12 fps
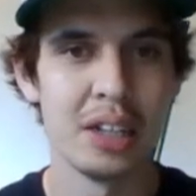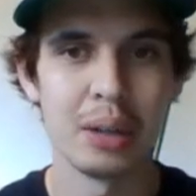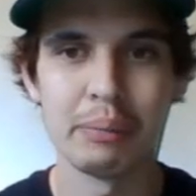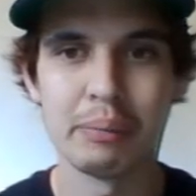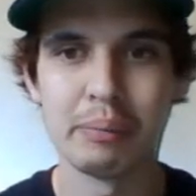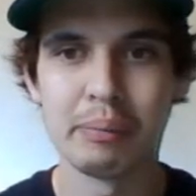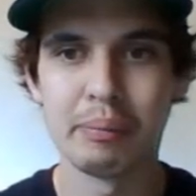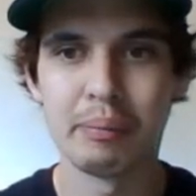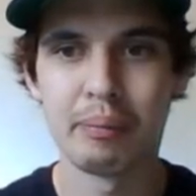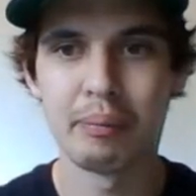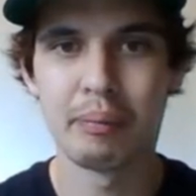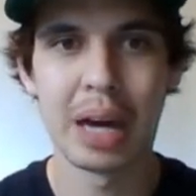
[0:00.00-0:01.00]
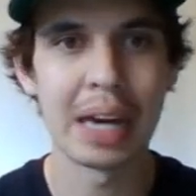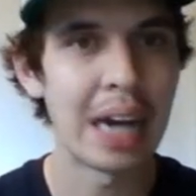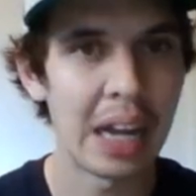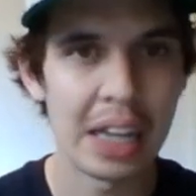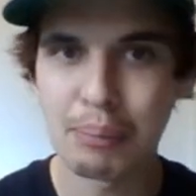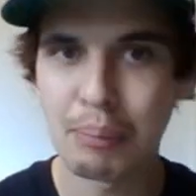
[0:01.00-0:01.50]
a
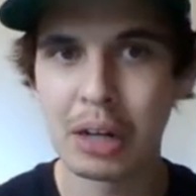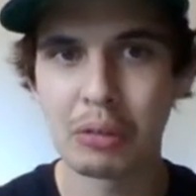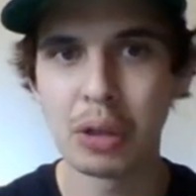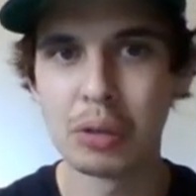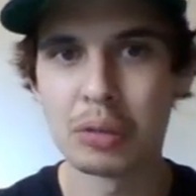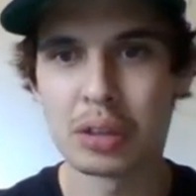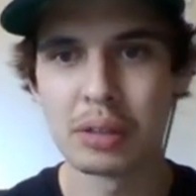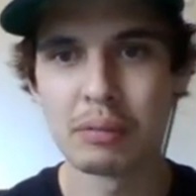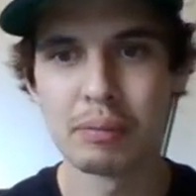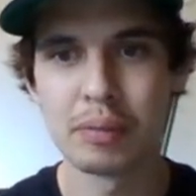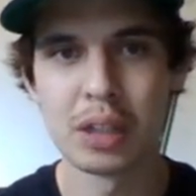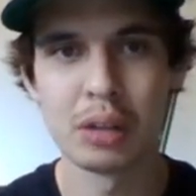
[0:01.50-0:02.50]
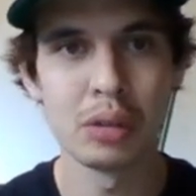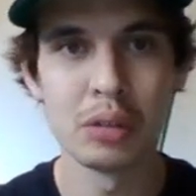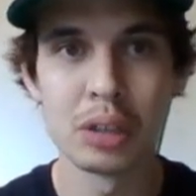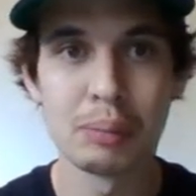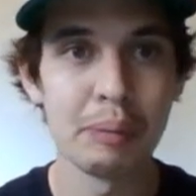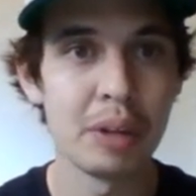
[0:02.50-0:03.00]
guy like Mike Rose,
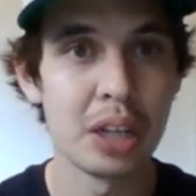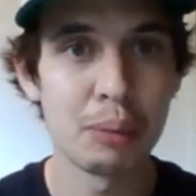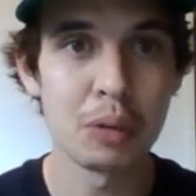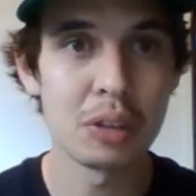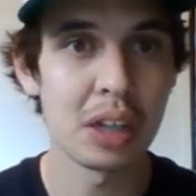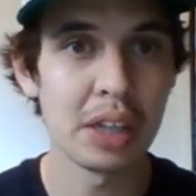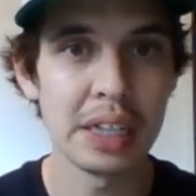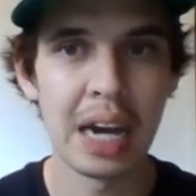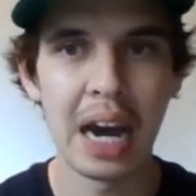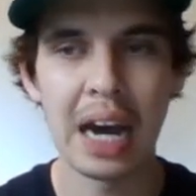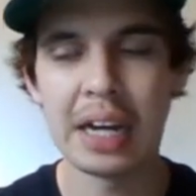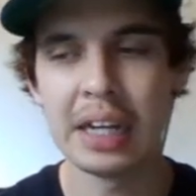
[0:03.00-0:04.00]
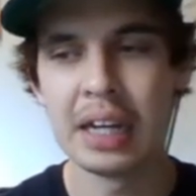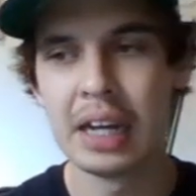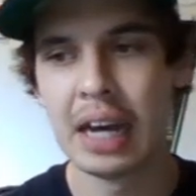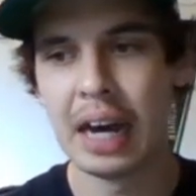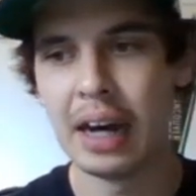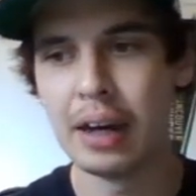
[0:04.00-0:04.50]
who was maybe their most elite guy
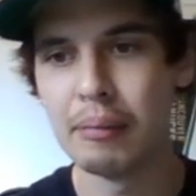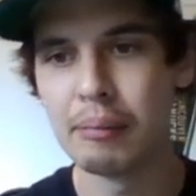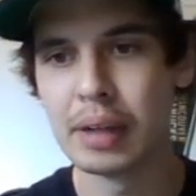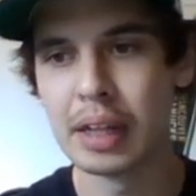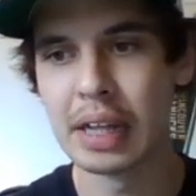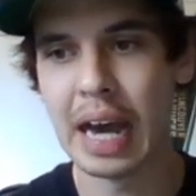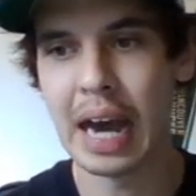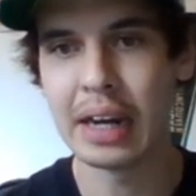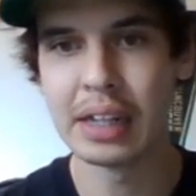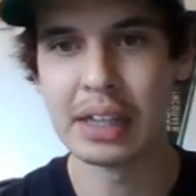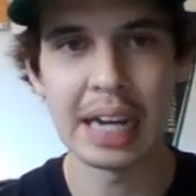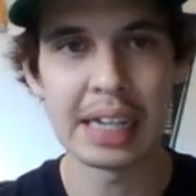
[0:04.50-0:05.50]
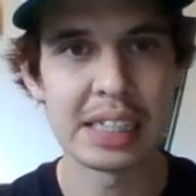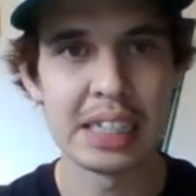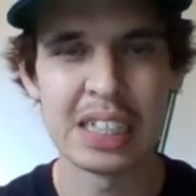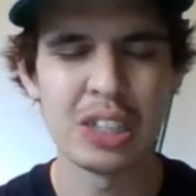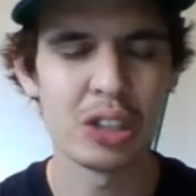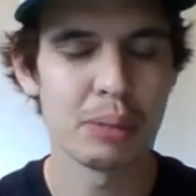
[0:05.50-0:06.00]
that they had last
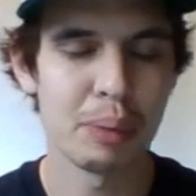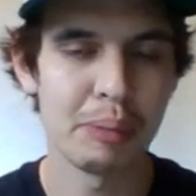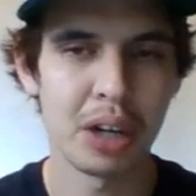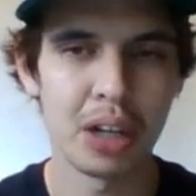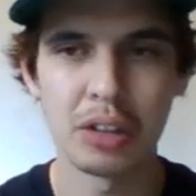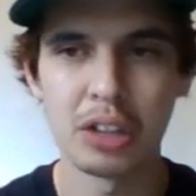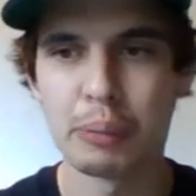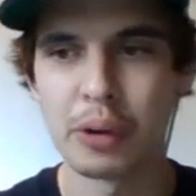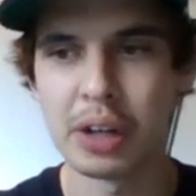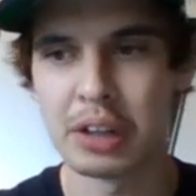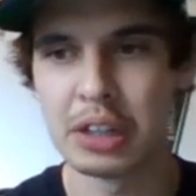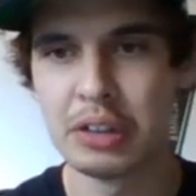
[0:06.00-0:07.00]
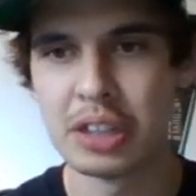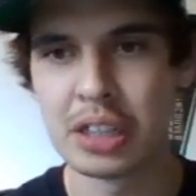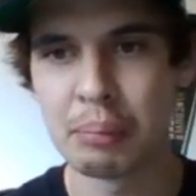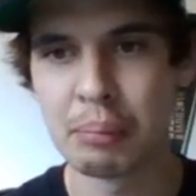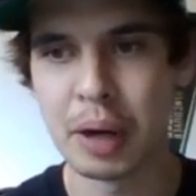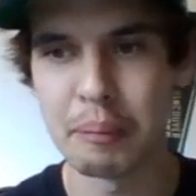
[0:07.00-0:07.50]
season. You could maybe argue Damari
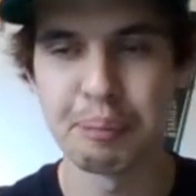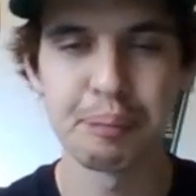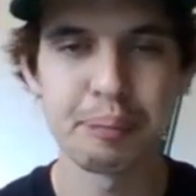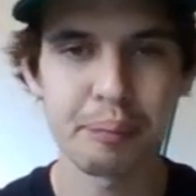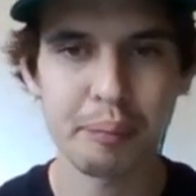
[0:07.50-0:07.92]
Houston, but